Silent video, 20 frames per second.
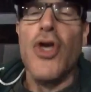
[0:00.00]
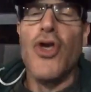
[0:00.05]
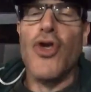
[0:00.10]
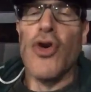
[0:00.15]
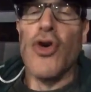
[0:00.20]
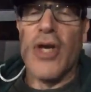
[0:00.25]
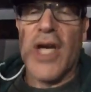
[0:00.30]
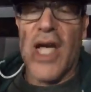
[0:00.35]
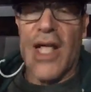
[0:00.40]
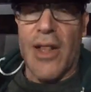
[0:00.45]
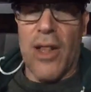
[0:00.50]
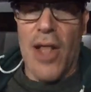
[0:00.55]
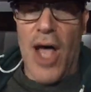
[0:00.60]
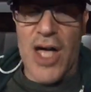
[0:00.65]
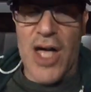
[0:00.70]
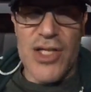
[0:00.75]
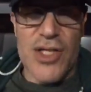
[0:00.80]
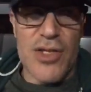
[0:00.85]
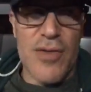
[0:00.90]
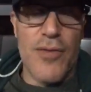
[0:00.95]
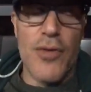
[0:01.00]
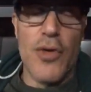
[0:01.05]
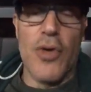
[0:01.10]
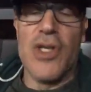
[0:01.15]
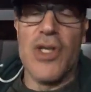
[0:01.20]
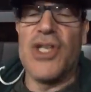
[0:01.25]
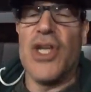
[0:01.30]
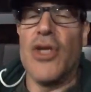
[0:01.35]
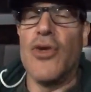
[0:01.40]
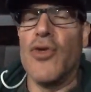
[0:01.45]
You'll get lots of
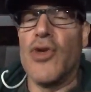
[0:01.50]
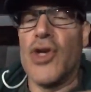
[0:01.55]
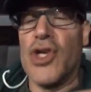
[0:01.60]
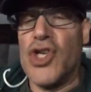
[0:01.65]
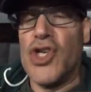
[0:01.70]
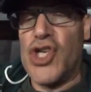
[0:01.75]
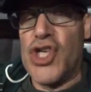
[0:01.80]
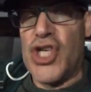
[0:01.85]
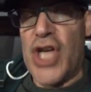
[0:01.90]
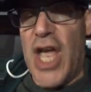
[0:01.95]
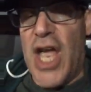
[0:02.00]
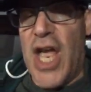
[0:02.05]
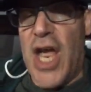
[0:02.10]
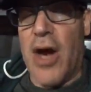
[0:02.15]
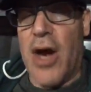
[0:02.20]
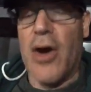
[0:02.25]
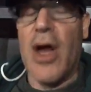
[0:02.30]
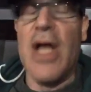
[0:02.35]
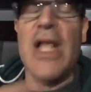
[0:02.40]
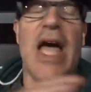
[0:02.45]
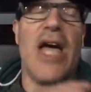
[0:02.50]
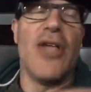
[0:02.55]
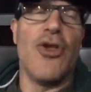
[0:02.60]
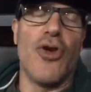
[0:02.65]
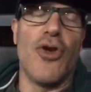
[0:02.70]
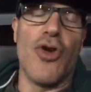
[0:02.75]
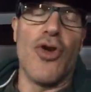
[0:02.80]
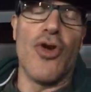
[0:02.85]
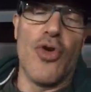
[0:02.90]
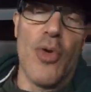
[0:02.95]
viewers and you can share and you
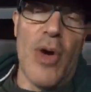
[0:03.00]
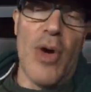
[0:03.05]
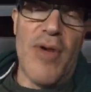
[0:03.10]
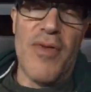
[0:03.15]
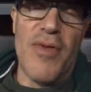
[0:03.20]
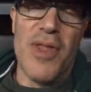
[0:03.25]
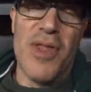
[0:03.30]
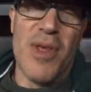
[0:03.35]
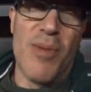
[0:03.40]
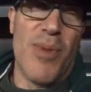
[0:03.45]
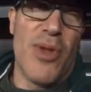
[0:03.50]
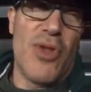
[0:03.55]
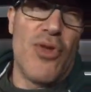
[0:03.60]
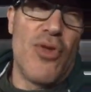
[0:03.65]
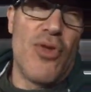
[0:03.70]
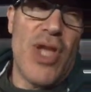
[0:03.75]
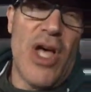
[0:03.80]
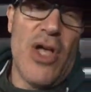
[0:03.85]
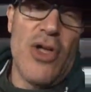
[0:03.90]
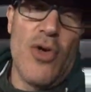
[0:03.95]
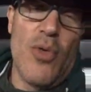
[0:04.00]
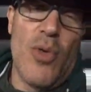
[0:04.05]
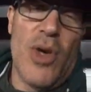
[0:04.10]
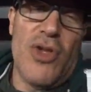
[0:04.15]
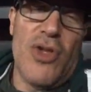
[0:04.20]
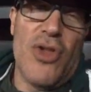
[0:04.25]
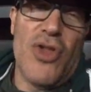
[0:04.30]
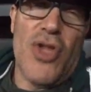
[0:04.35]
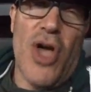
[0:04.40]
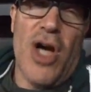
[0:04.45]
can do everything. But to tell you what
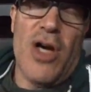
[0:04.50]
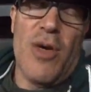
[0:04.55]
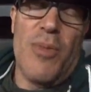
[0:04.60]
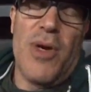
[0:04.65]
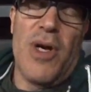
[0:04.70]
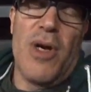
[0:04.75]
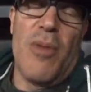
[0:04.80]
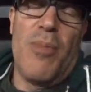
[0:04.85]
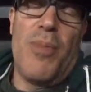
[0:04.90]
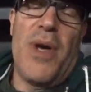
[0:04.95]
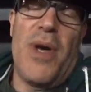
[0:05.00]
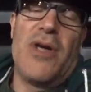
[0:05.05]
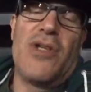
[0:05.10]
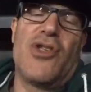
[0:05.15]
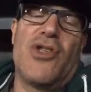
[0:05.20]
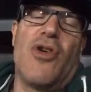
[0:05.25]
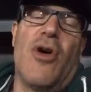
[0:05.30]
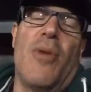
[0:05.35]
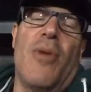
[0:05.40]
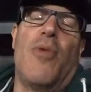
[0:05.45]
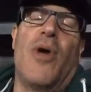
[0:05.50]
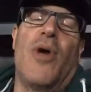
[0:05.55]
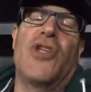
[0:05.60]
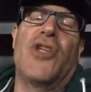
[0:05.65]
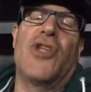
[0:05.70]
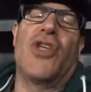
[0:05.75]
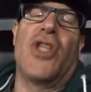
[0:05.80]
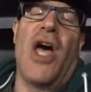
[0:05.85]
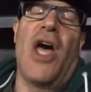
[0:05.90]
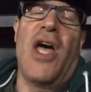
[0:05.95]
to talk about on Periscope, what
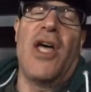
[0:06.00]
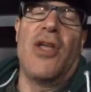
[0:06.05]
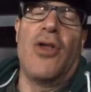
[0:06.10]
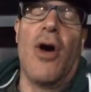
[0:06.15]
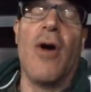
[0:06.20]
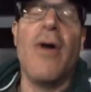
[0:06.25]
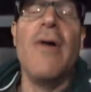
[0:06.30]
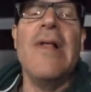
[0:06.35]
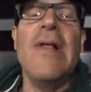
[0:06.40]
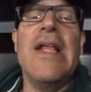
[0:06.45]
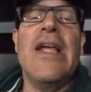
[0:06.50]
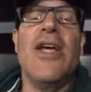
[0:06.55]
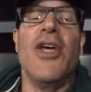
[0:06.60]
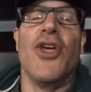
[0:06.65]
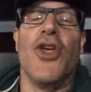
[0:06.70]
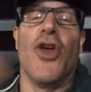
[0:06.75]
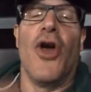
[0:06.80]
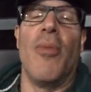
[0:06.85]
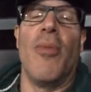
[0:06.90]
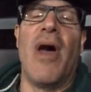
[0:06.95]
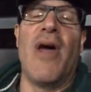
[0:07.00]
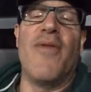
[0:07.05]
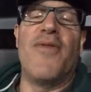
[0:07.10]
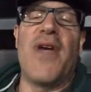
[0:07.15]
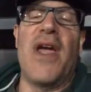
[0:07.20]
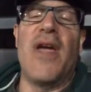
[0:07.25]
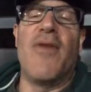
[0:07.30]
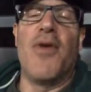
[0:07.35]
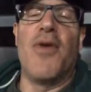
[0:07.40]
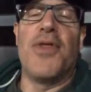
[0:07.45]
should I know? You know my
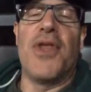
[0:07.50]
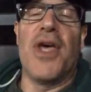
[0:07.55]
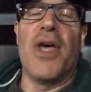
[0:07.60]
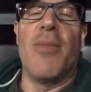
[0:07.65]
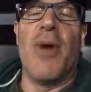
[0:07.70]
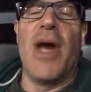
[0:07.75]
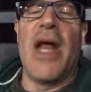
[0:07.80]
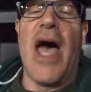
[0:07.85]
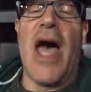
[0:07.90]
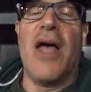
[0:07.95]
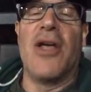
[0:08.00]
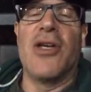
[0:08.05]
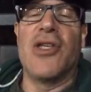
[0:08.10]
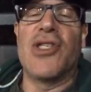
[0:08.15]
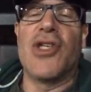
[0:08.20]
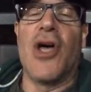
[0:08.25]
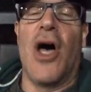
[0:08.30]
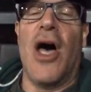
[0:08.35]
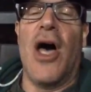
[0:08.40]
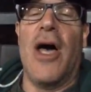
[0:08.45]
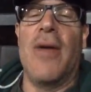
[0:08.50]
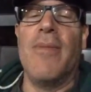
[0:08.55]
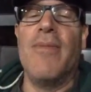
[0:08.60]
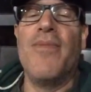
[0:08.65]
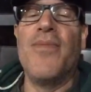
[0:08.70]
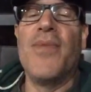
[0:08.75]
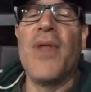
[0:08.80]
favorite thing about Alex Khan?